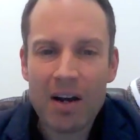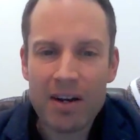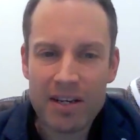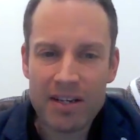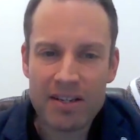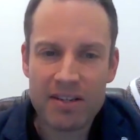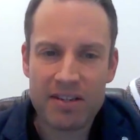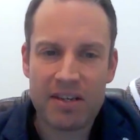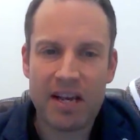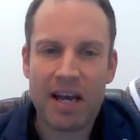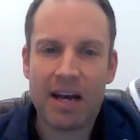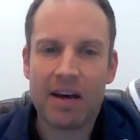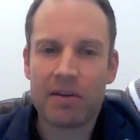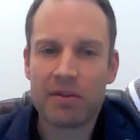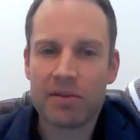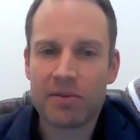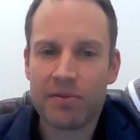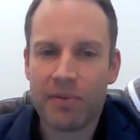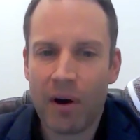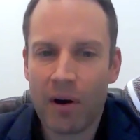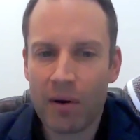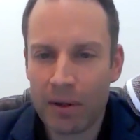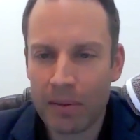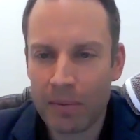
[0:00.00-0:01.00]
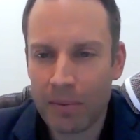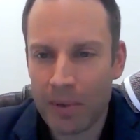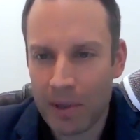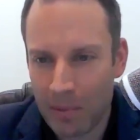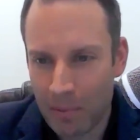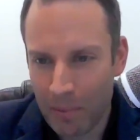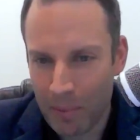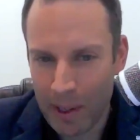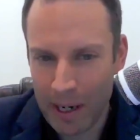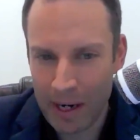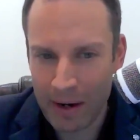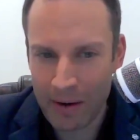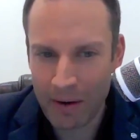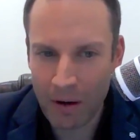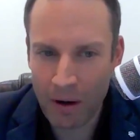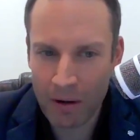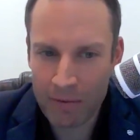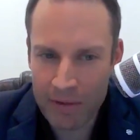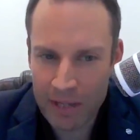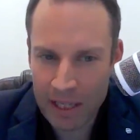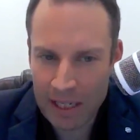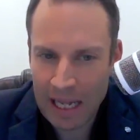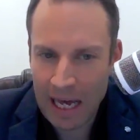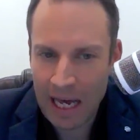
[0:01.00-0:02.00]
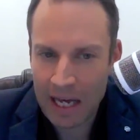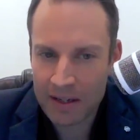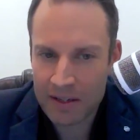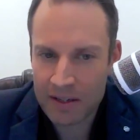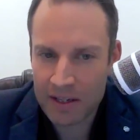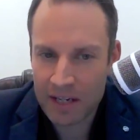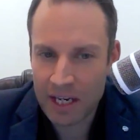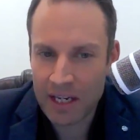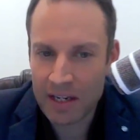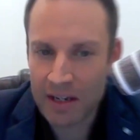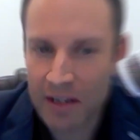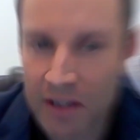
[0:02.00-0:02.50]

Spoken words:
how does sales volume compare over the last